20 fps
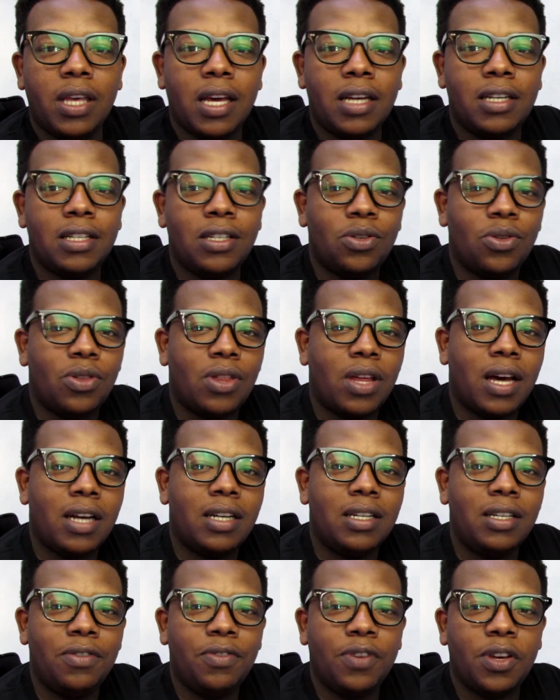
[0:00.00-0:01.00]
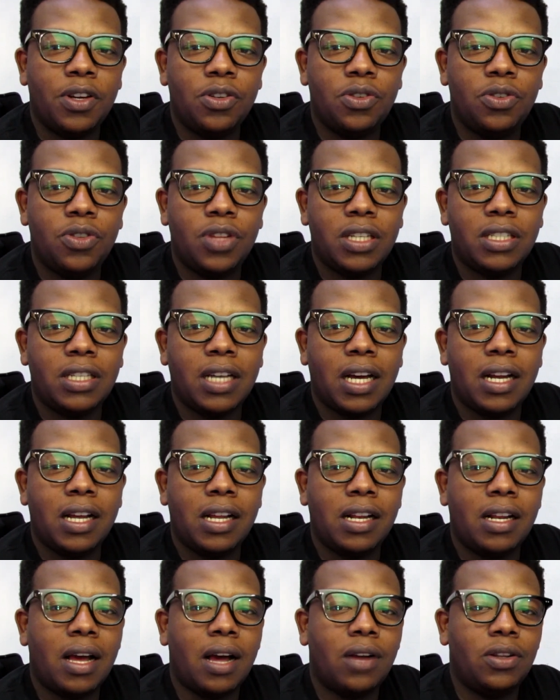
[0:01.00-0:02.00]
get into that, if you're new to the
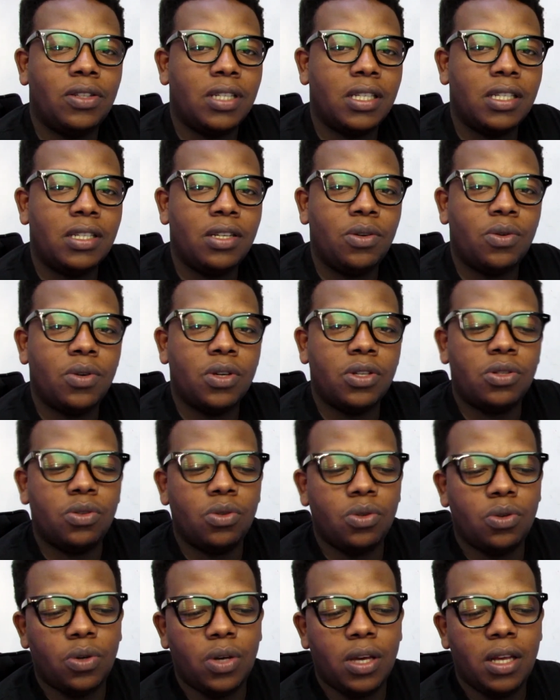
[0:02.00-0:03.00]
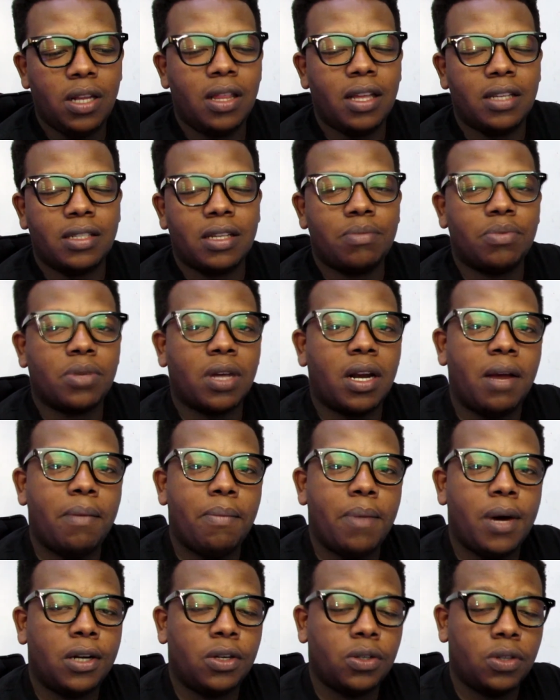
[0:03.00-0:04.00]
channel, I'll just request you to hit the subscribe
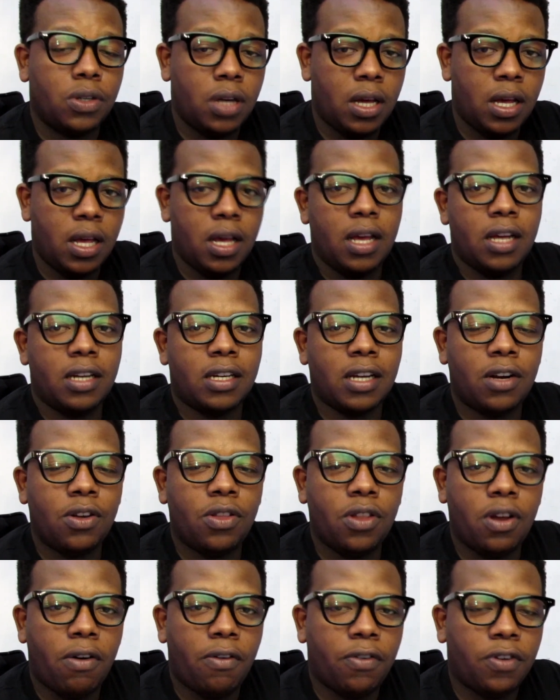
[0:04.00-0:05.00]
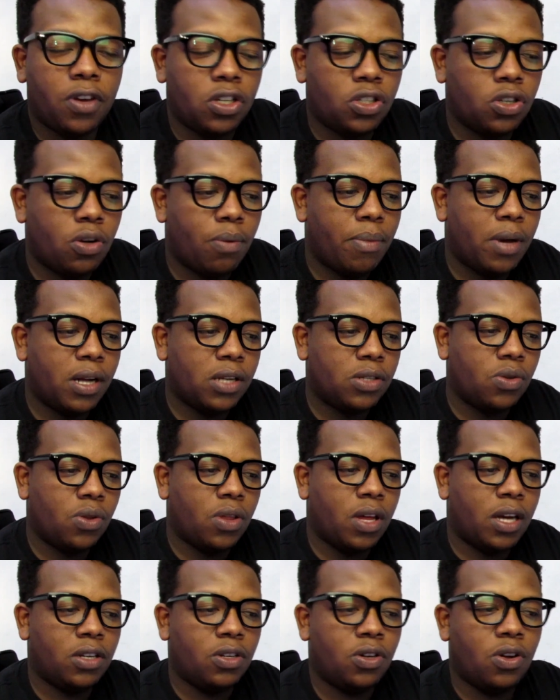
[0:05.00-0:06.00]
button, turn on the notification bell so
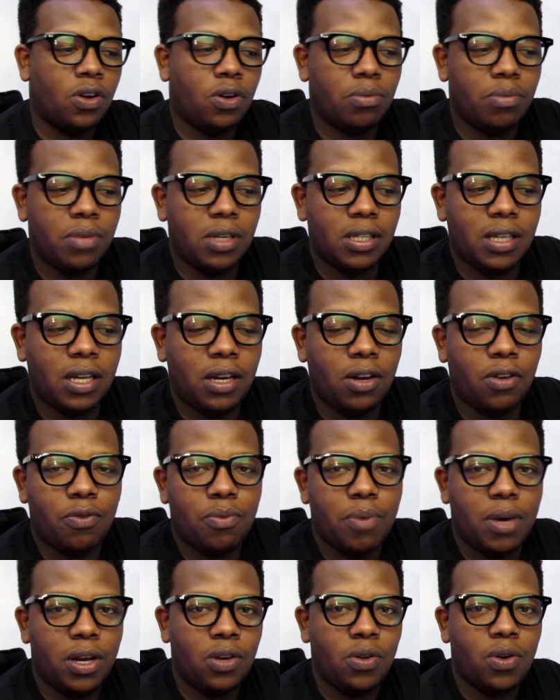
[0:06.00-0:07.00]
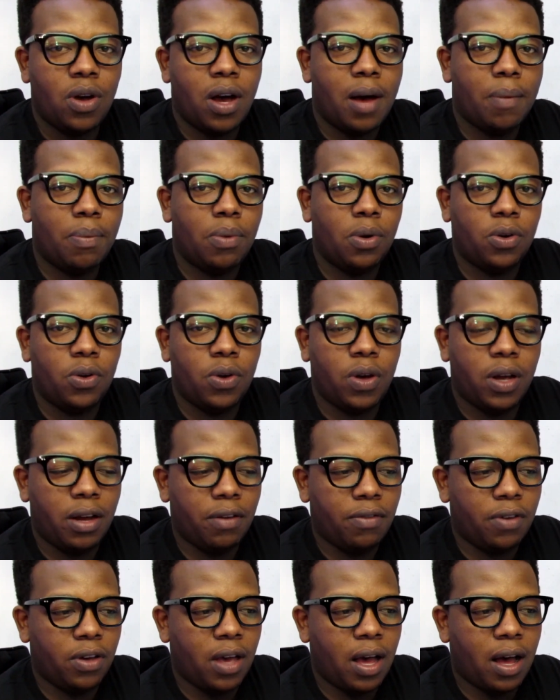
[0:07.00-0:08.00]
that you don't miss any of my new upload
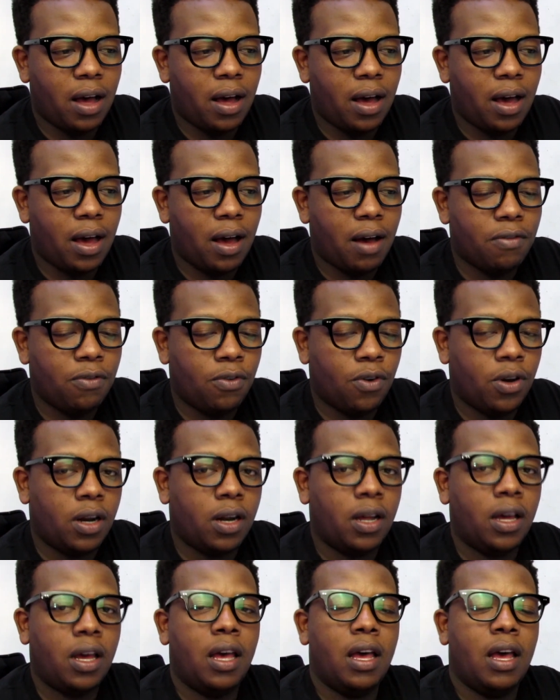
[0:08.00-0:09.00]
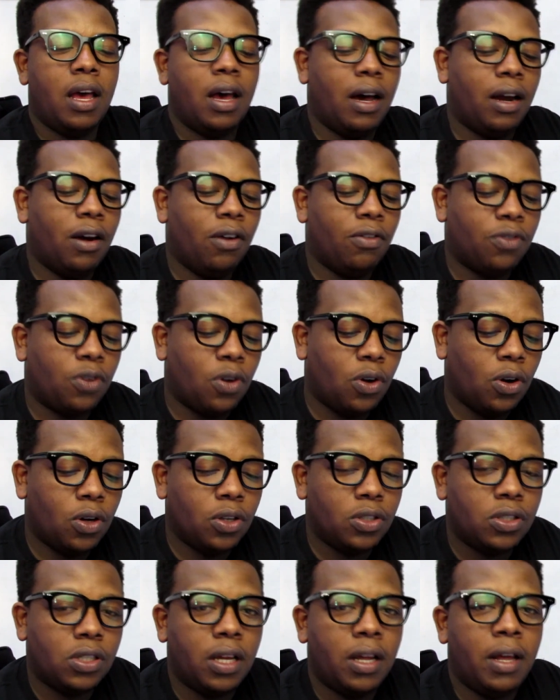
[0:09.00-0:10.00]
whenever I have one. And of
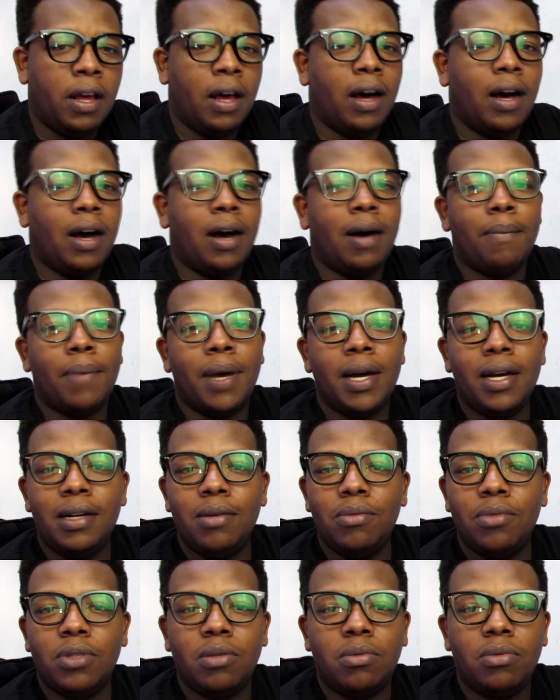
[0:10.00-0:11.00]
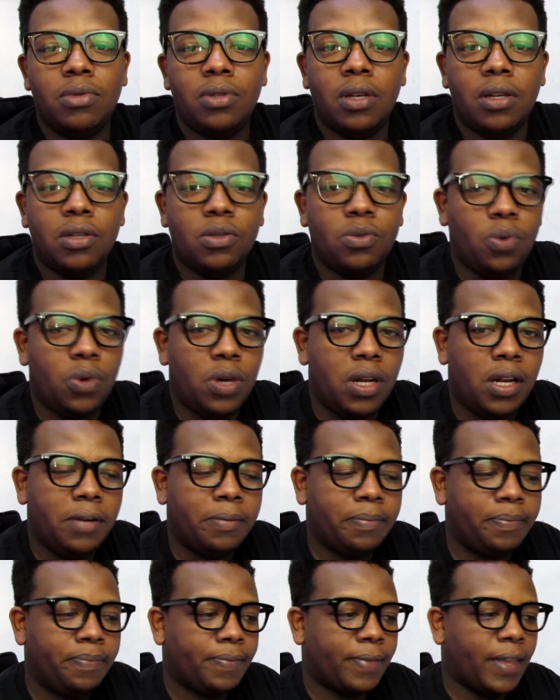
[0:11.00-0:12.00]
course, my name is
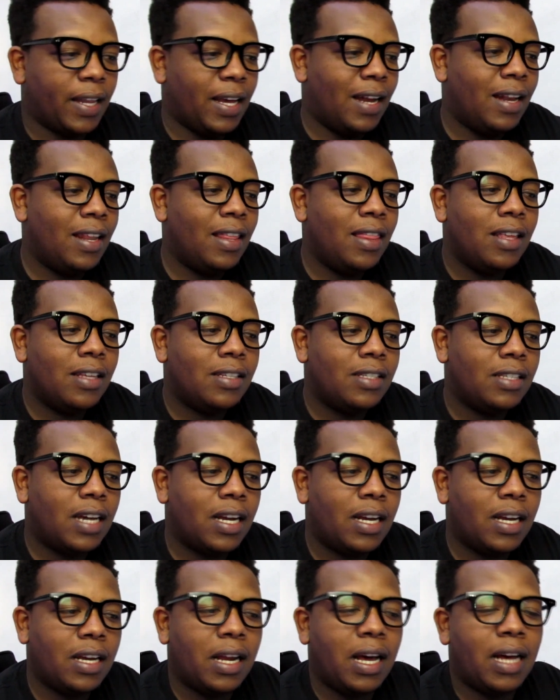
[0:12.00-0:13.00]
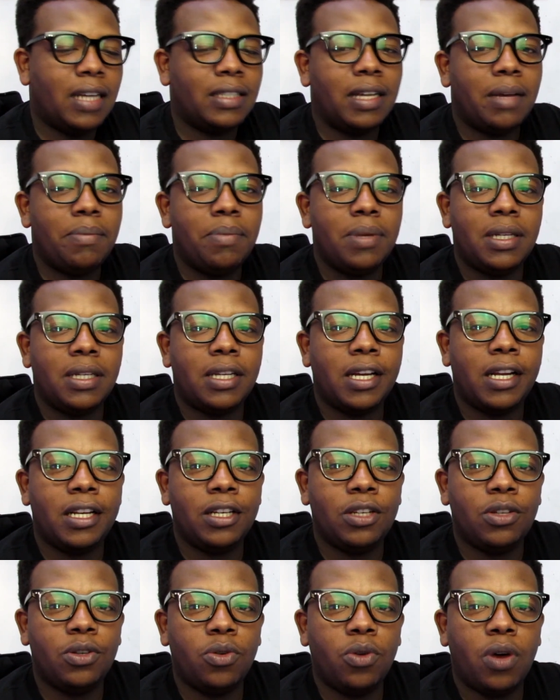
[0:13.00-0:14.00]
Willie, and in this channel, as I've been
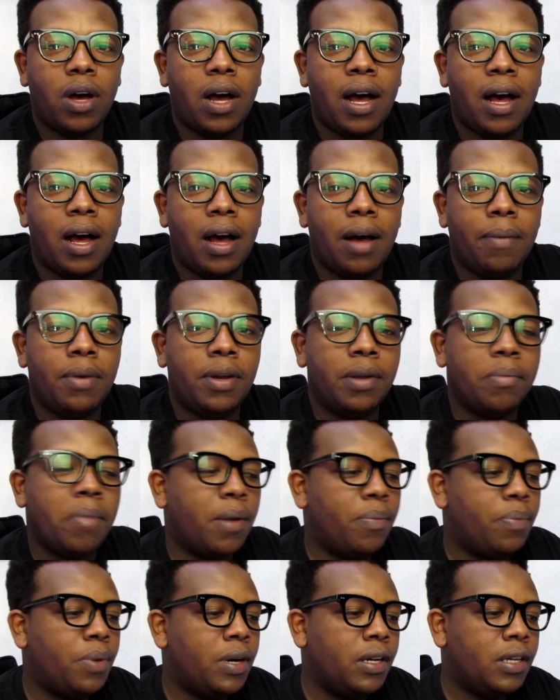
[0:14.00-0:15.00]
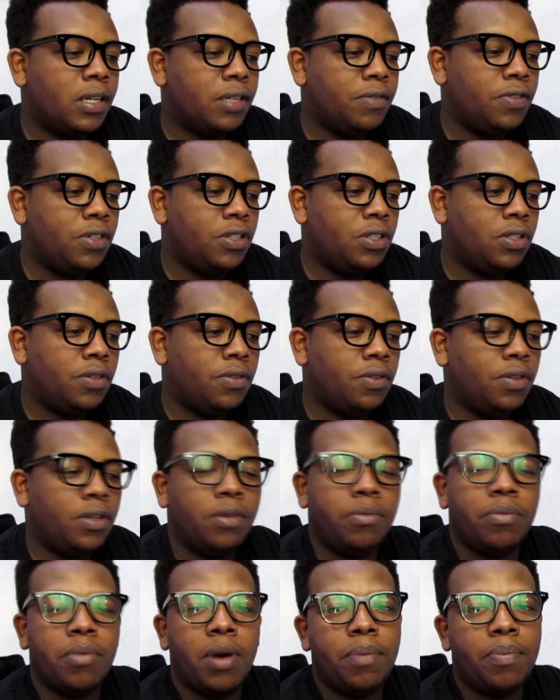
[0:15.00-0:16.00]
telling you in my previous
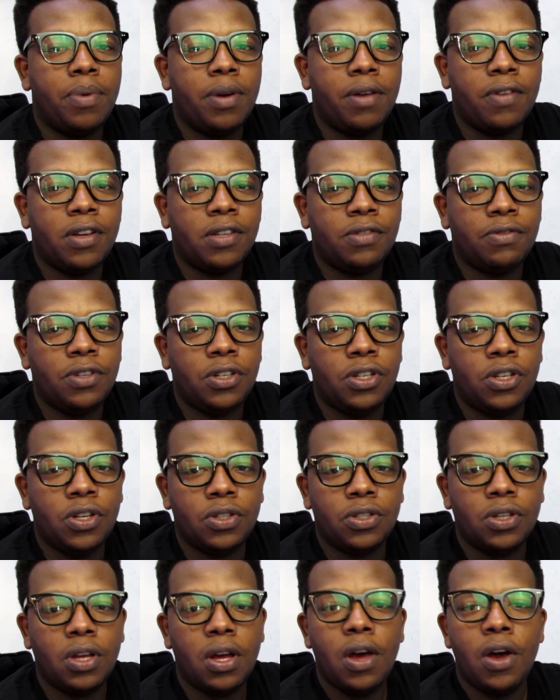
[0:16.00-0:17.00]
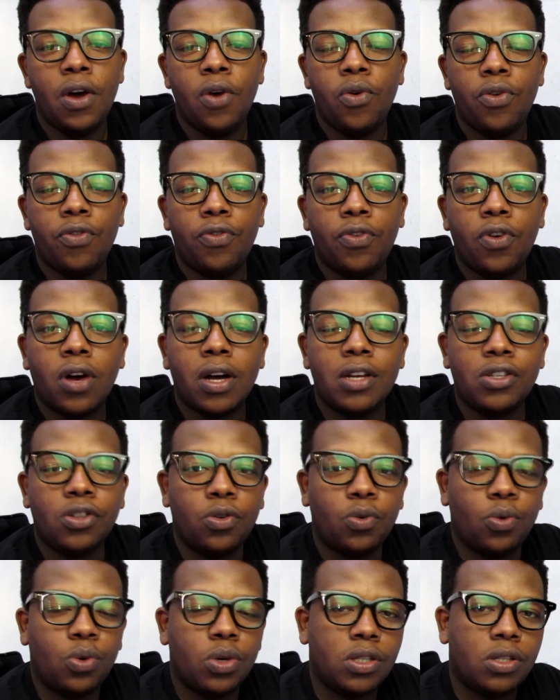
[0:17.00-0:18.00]
videos, we focus
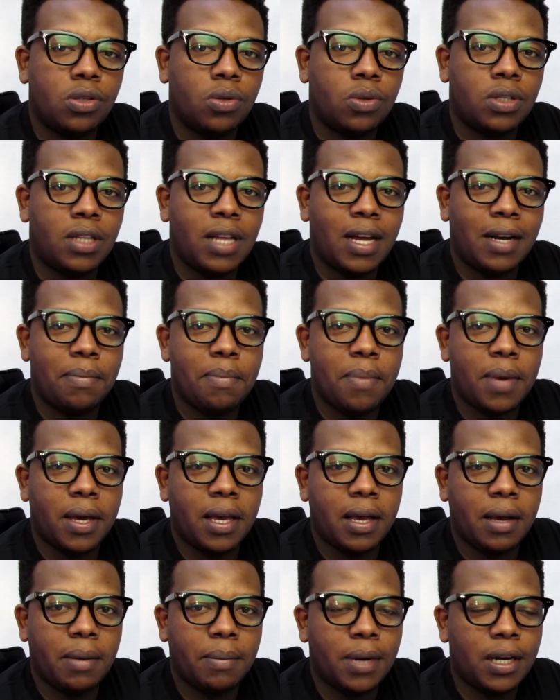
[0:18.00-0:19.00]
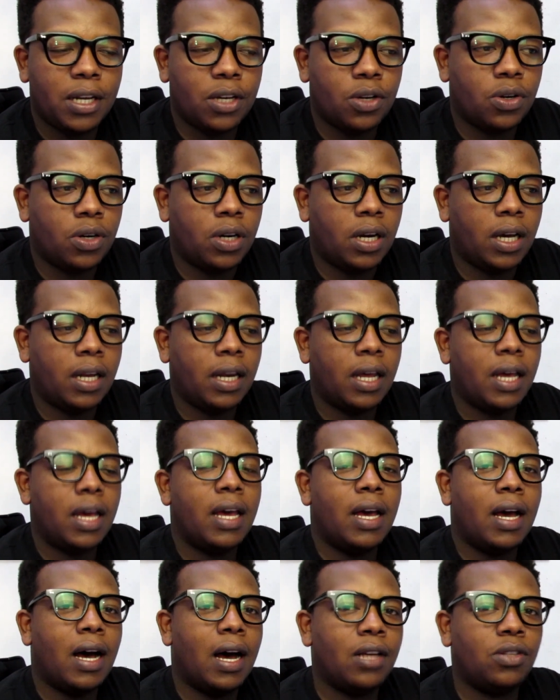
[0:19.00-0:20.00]
on ways to start making money online,
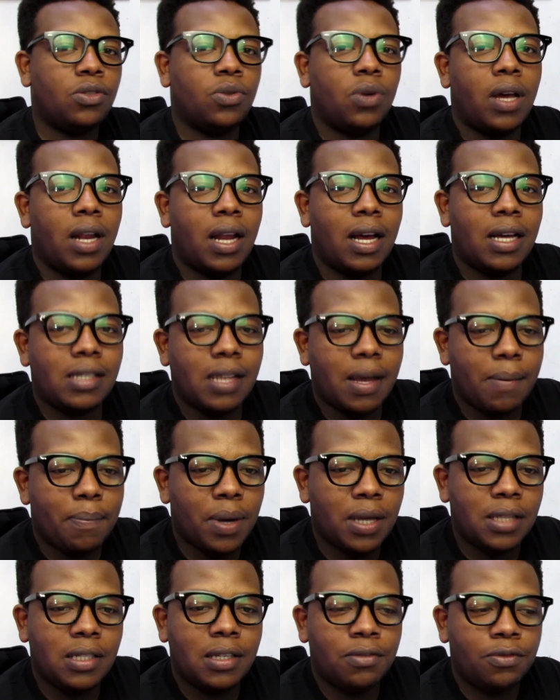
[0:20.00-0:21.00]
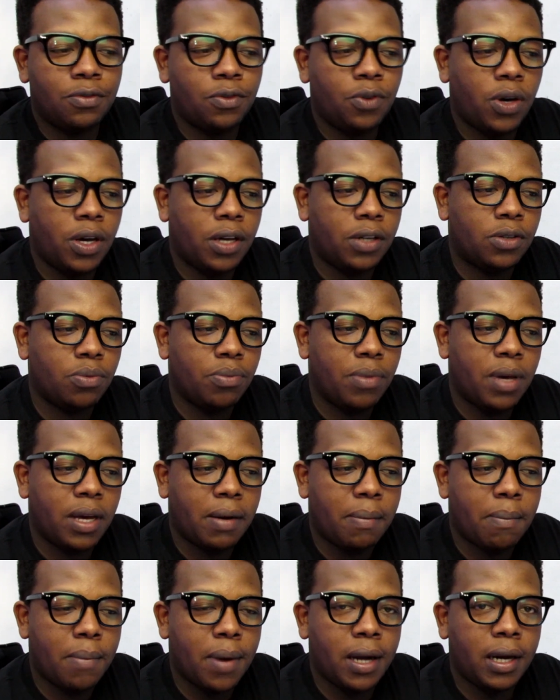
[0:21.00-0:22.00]
as well as a passive way to make
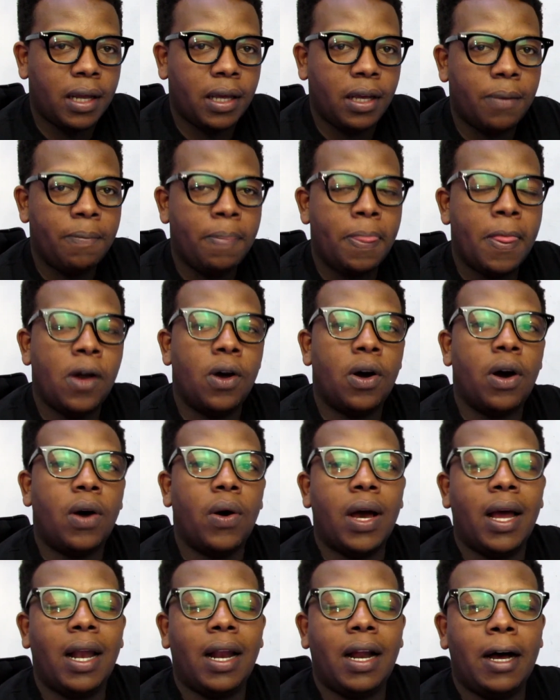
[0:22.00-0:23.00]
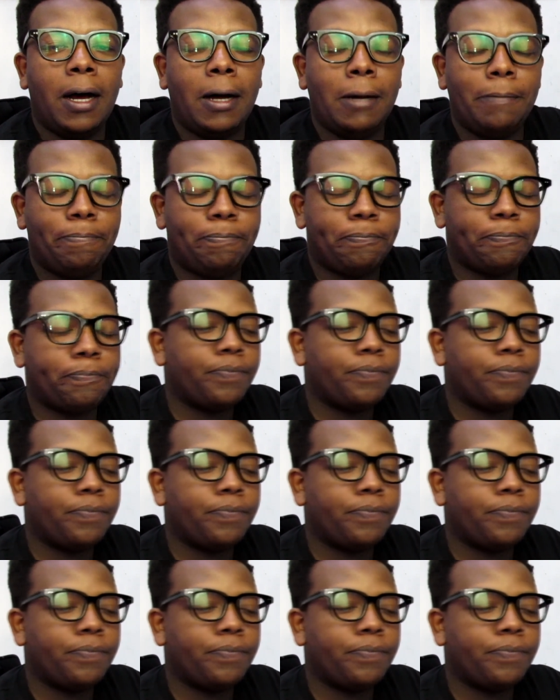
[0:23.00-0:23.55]
money while